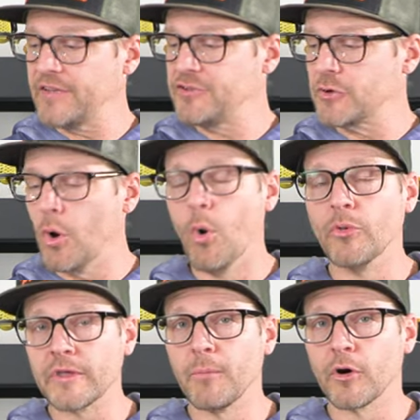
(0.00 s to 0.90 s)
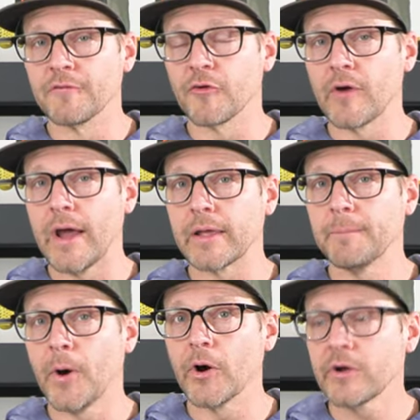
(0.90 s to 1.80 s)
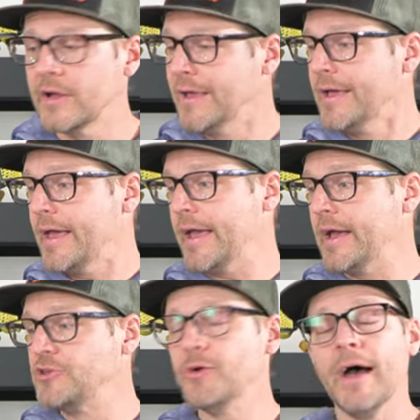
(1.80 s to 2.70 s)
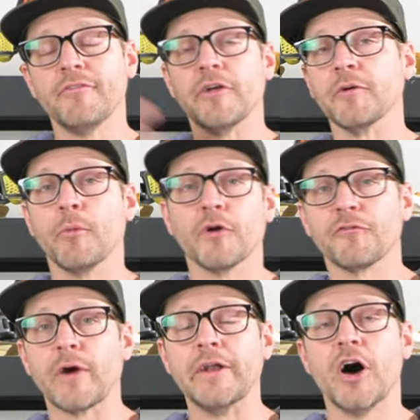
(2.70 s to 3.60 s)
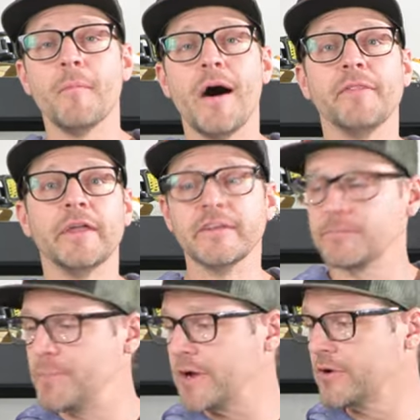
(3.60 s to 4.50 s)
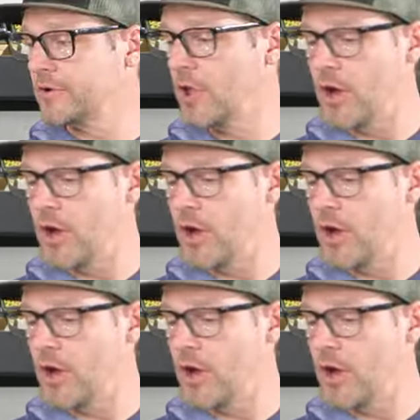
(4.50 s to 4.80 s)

as your only board for riding park, and you have another board for riding all mountain that is bigger and